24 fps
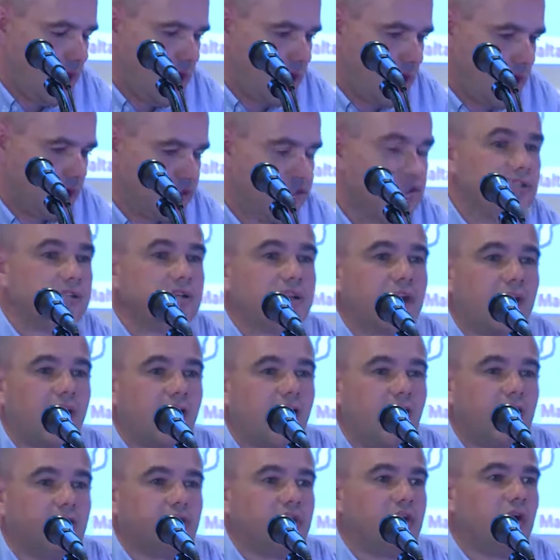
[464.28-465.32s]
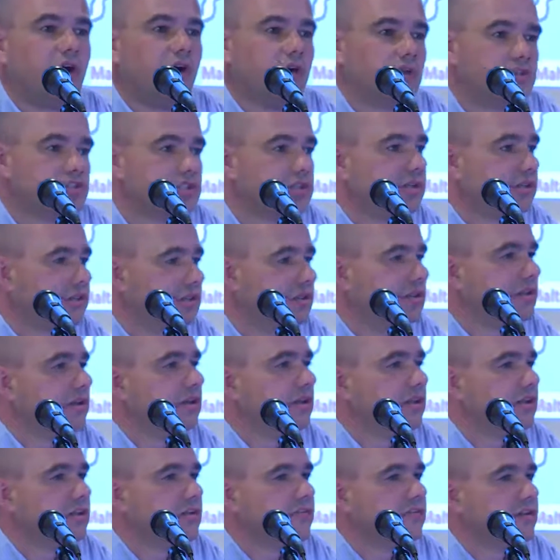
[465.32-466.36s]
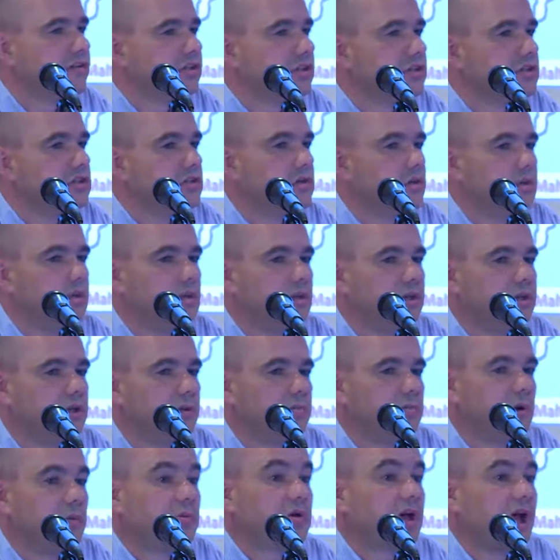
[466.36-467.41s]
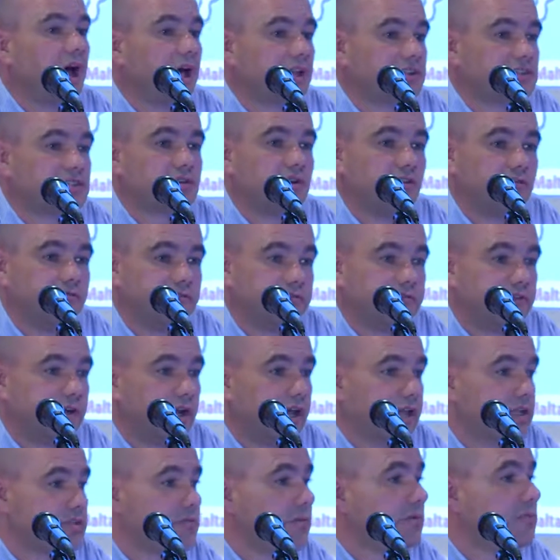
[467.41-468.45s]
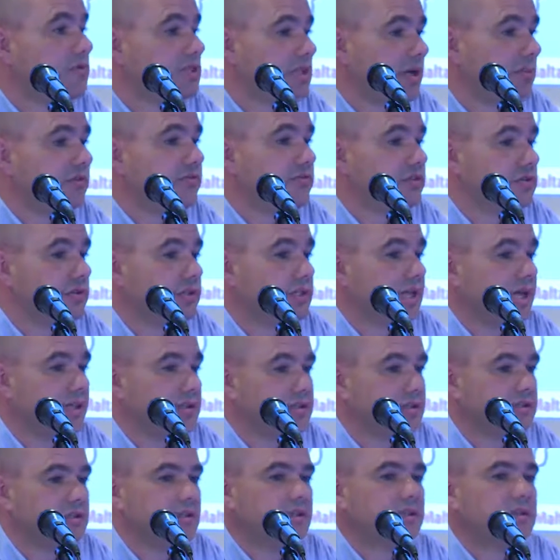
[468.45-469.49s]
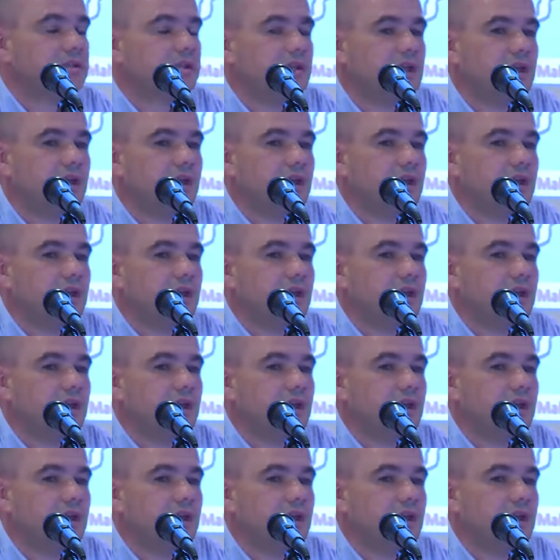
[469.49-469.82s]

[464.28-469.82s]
A year and a half, we hosted here in this very school a BOBCATSSS conference, maybe some of you attended it.